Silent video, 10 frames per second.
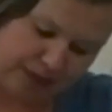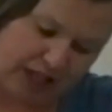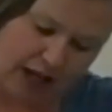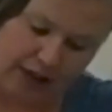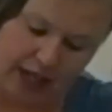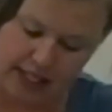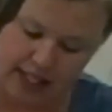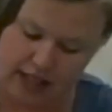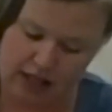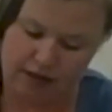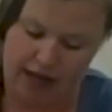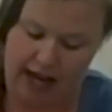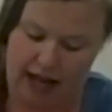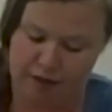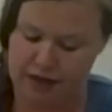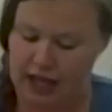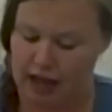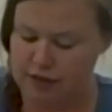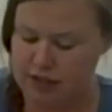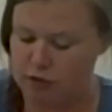Now, the idea of a half and
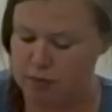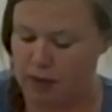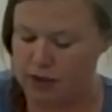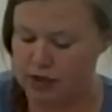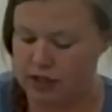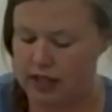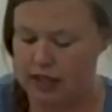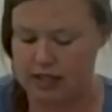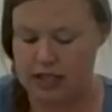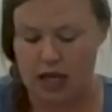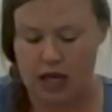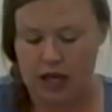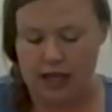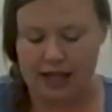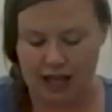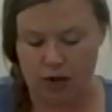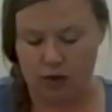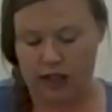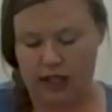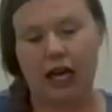half self portrait is not
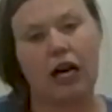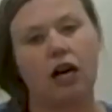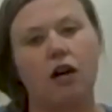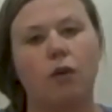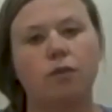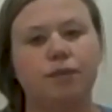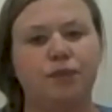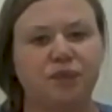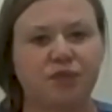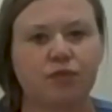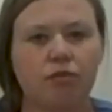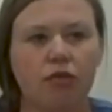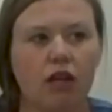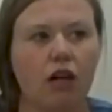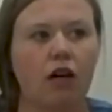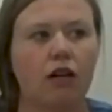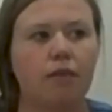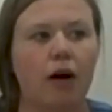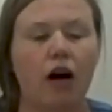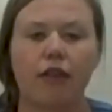only how
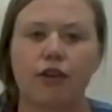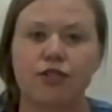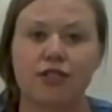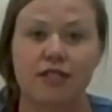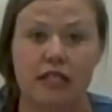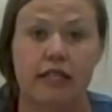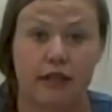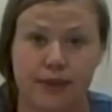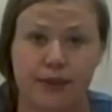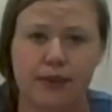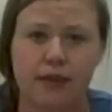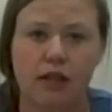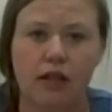um, others see you,